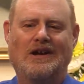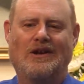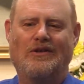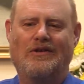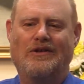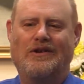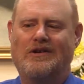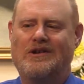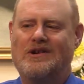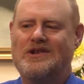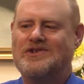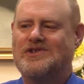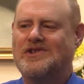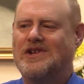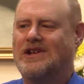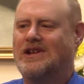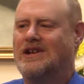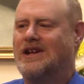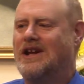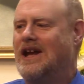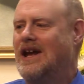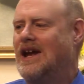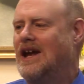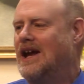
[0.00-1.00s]
There is
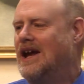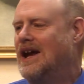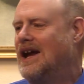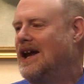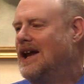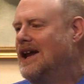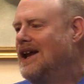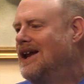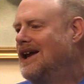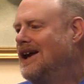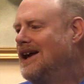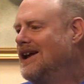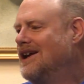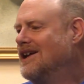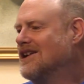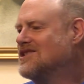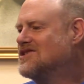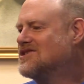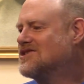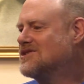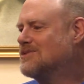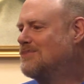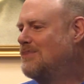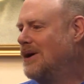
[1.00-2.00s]
an
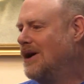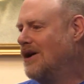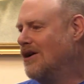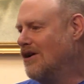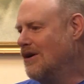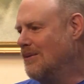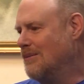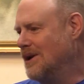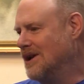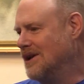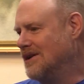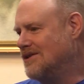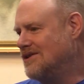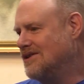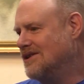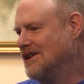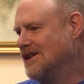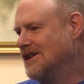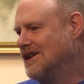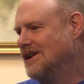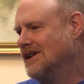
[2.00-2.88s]
experiment,